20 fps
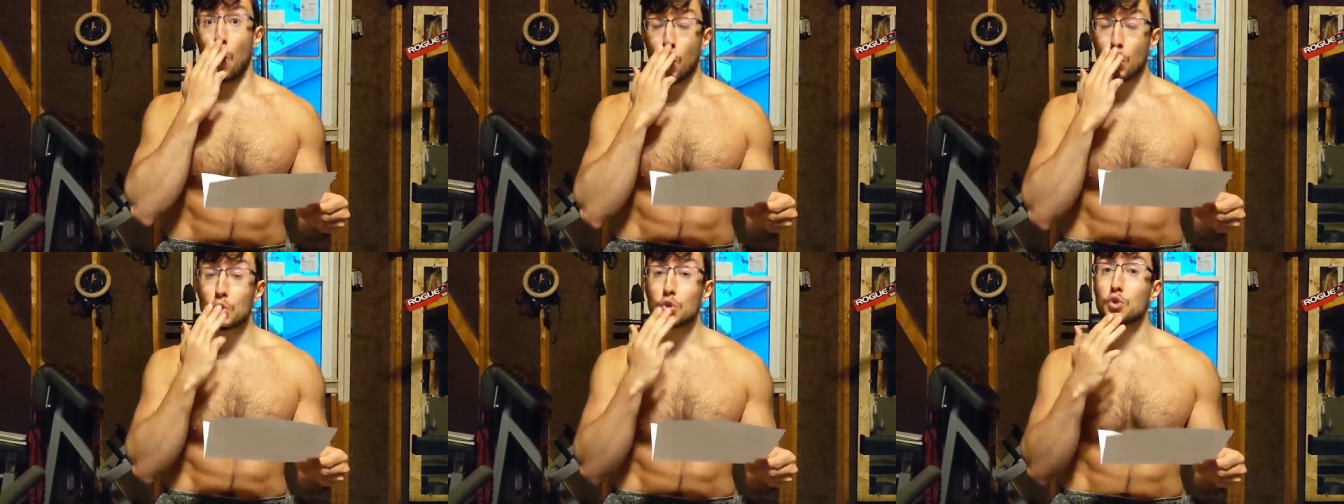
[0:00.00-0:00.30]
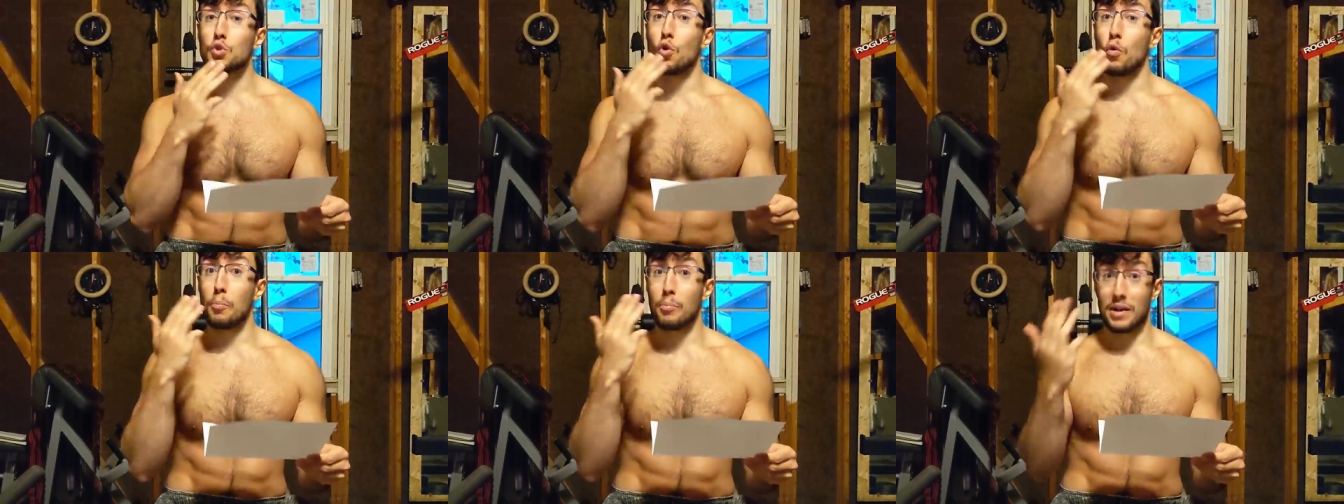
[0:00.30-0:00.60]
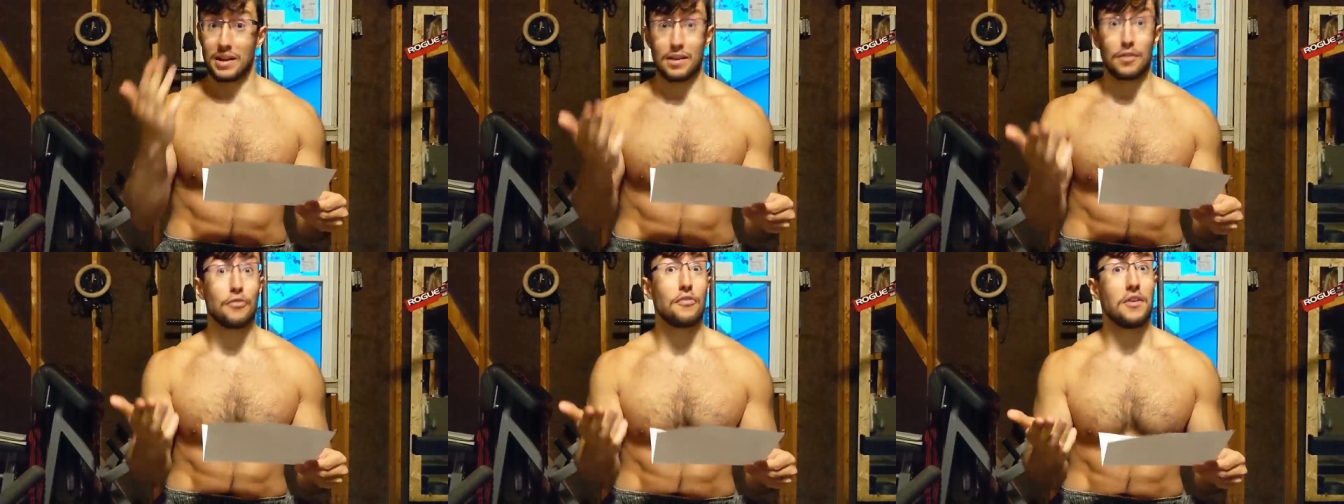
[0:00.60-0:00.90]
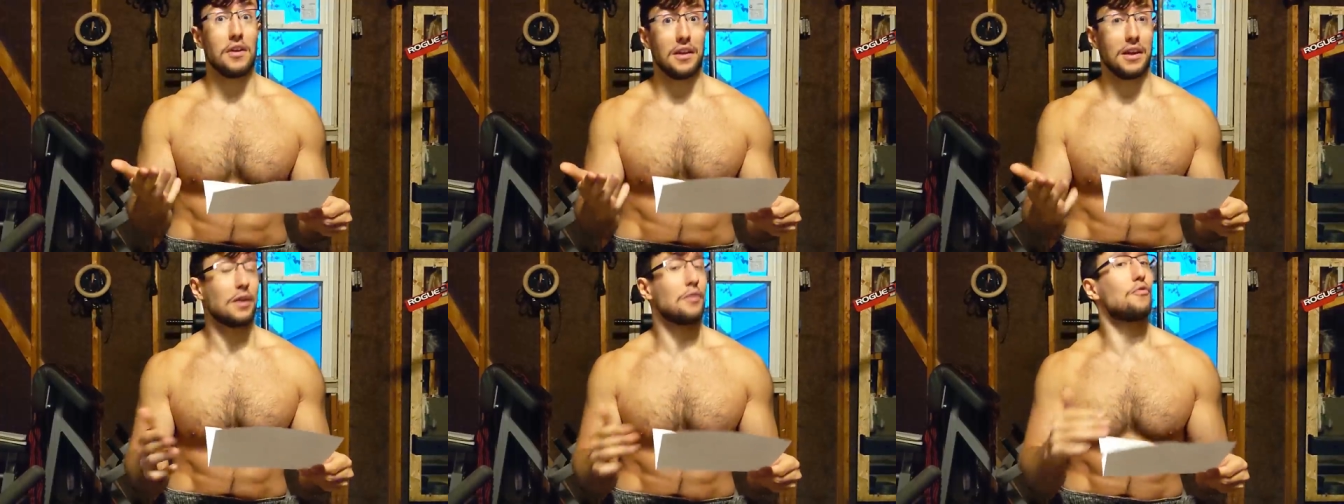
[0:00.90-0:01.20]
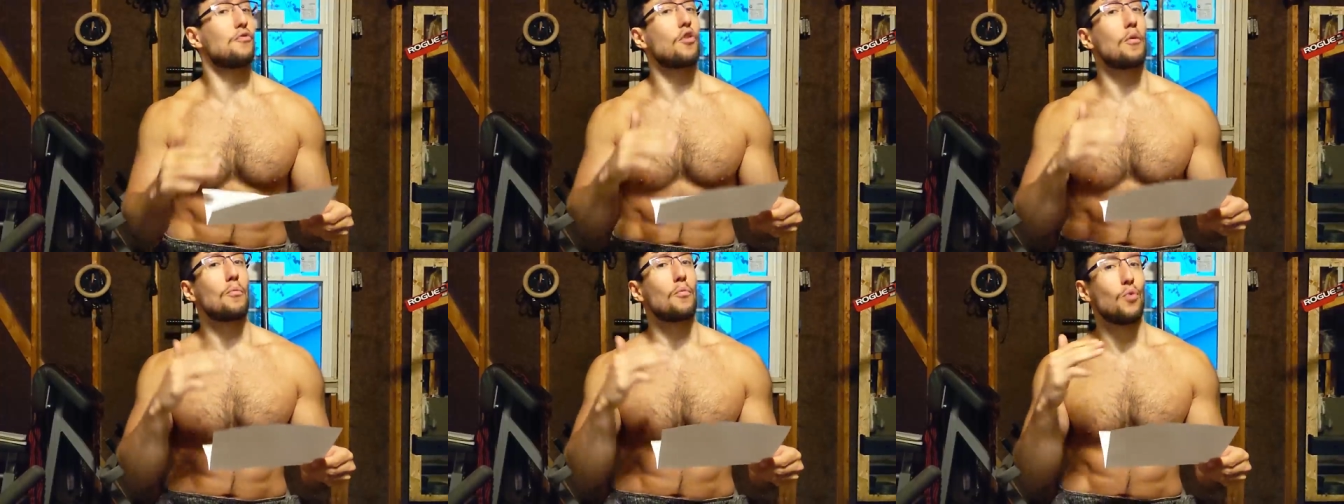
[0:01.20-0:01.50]
also
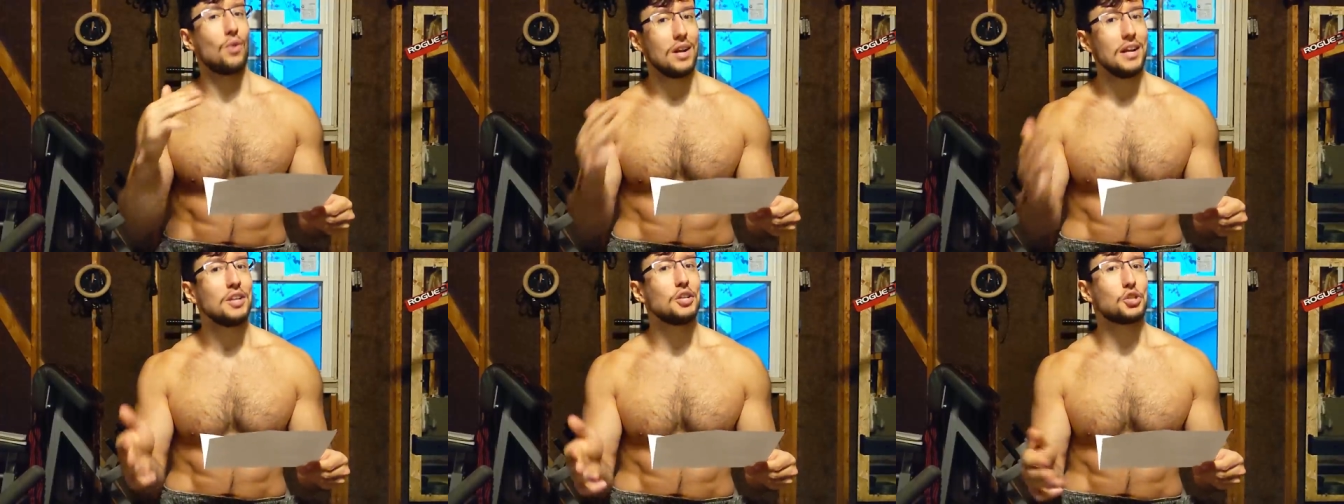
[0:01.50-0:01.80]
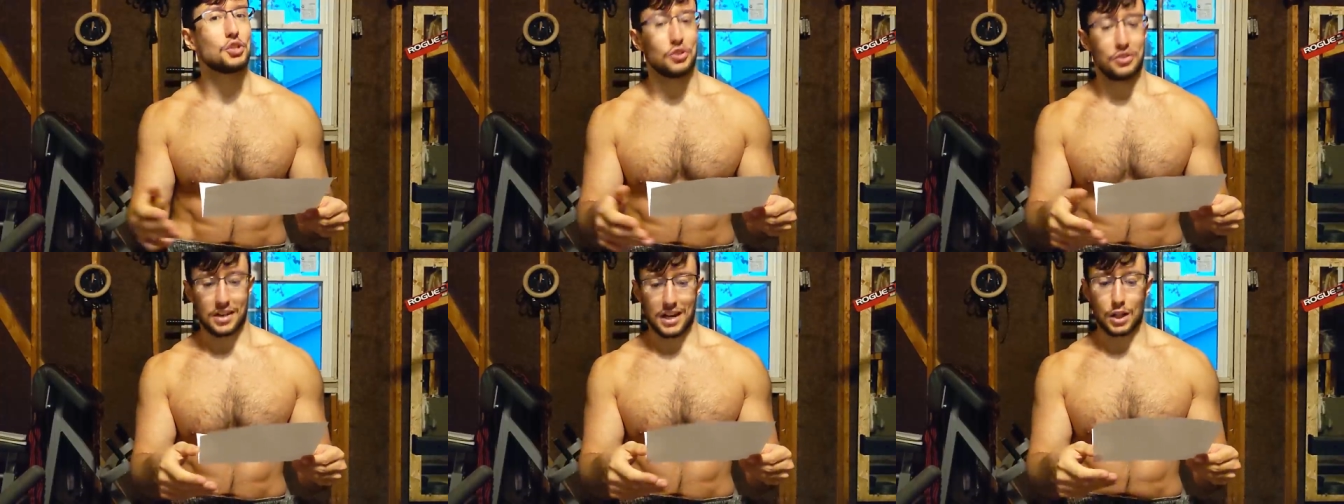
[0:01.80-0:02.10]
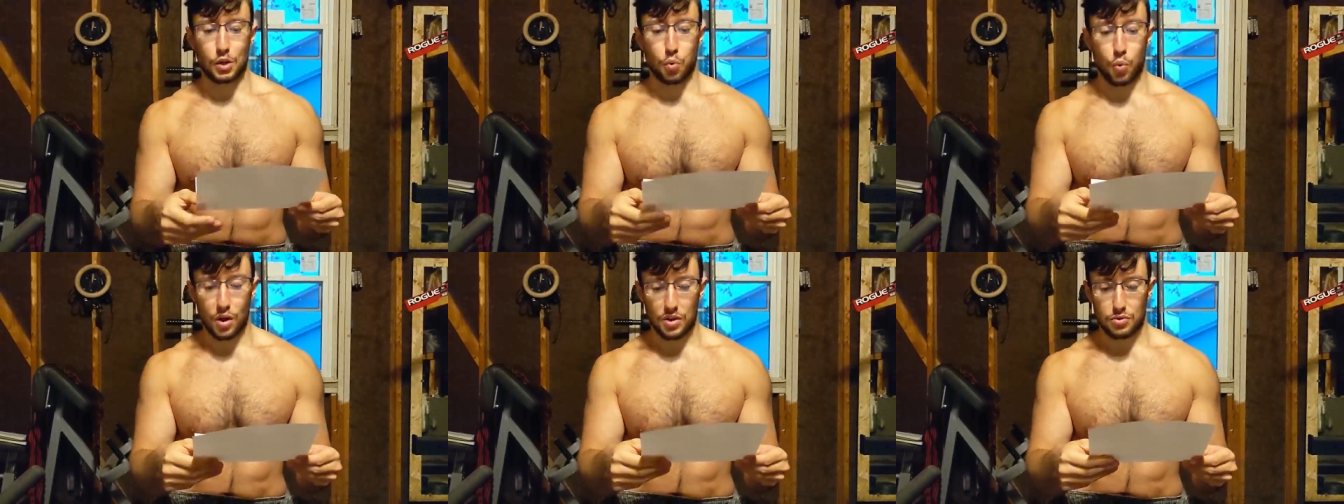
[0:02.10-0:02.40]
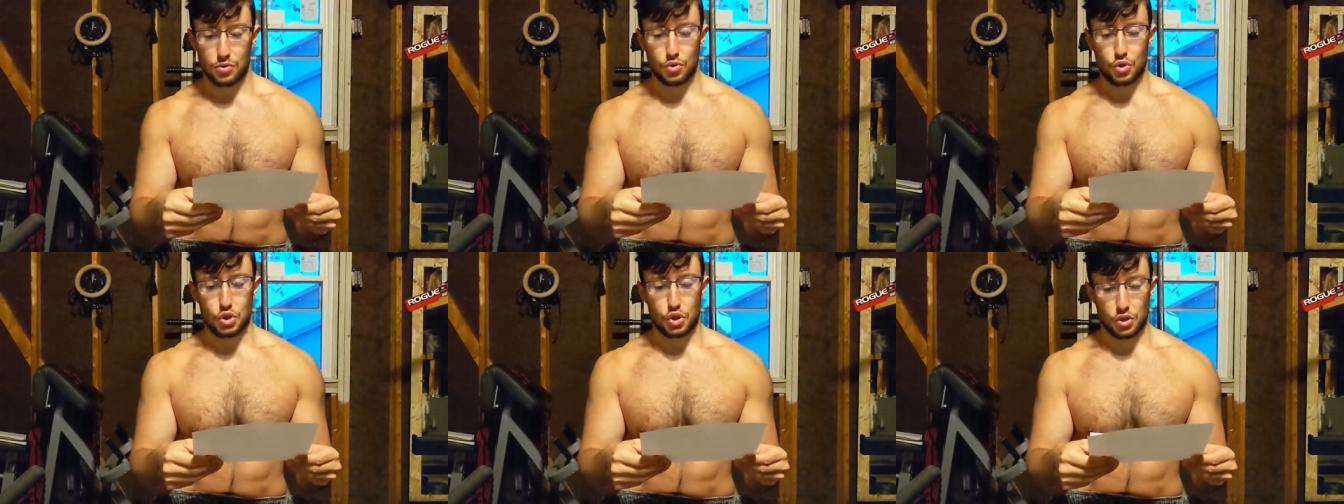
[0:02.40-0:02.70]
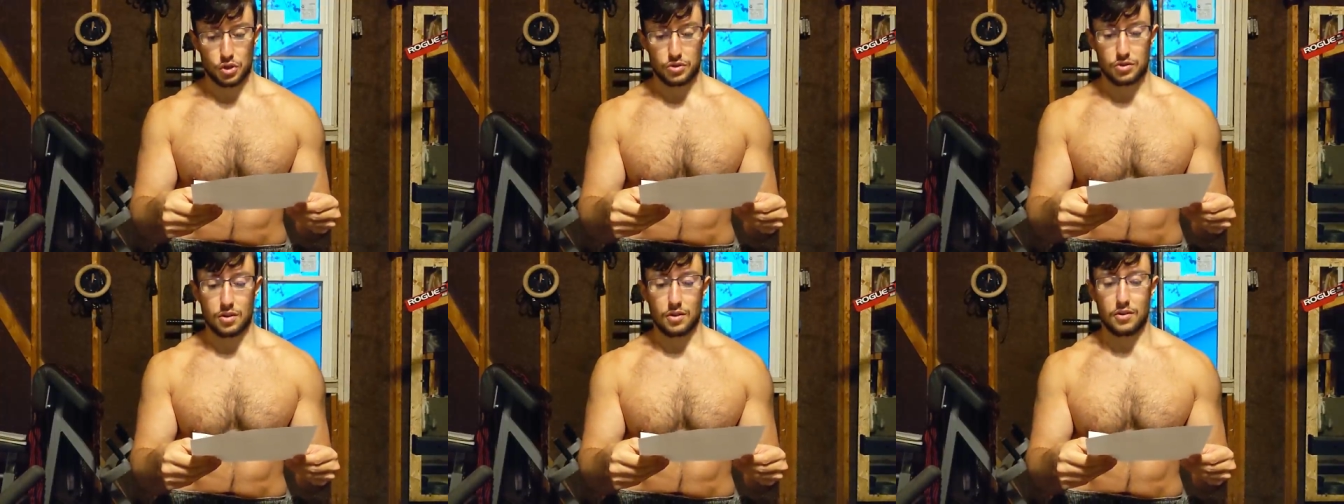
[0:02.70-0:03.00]
benefiting from religion. It wasn't
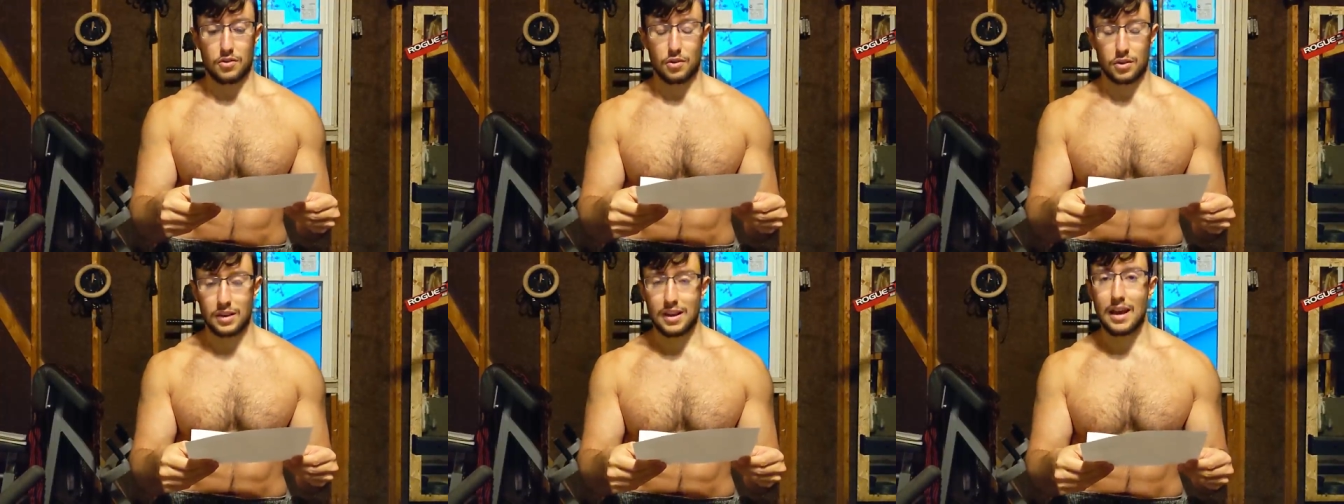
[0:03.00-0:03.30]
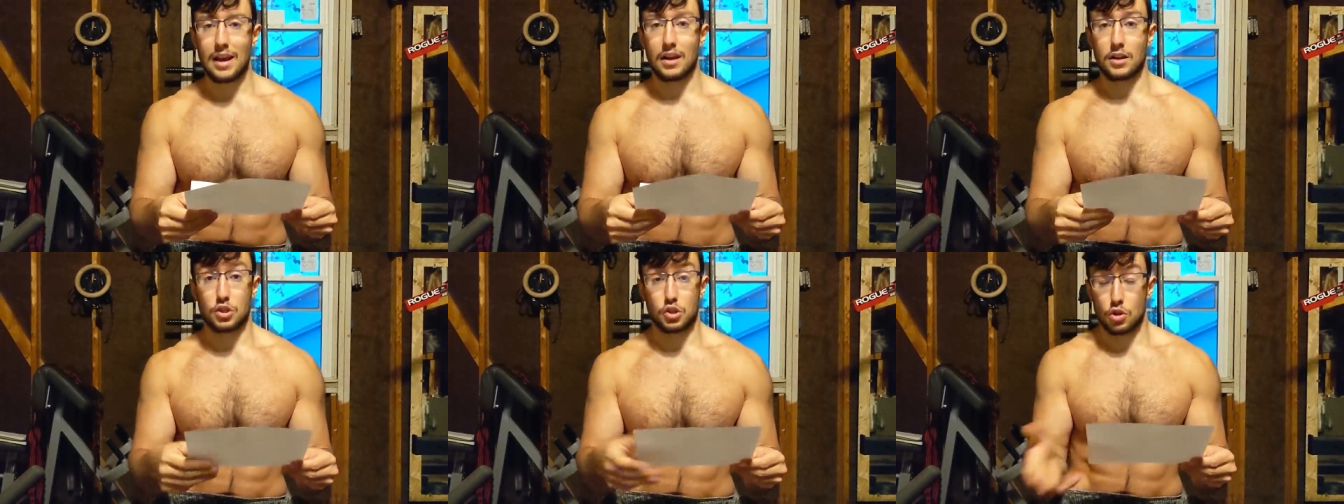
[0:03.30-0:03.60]
just the king.